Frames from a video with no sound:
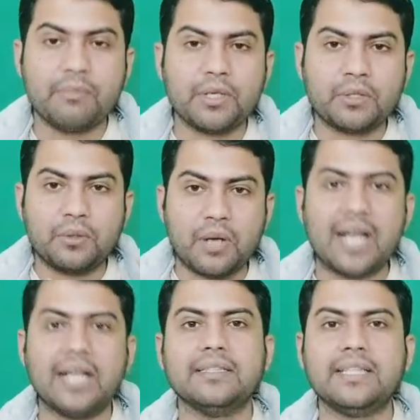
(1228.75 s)
but
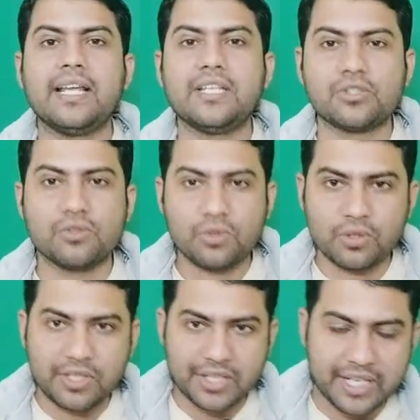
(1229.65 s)
there is
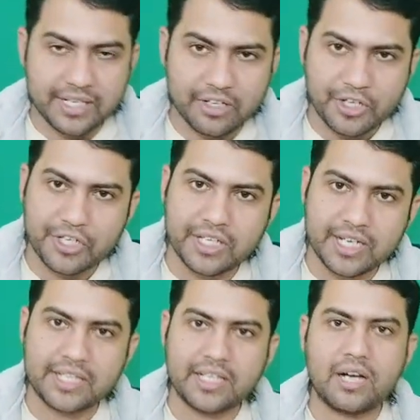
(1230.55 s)
no train running
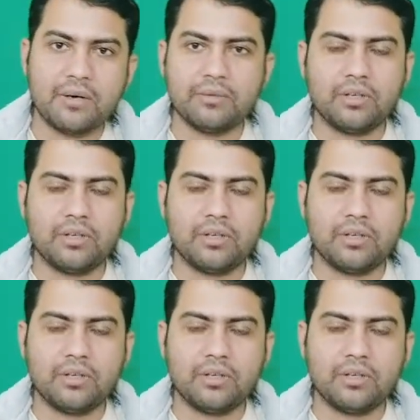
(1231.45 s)
right now,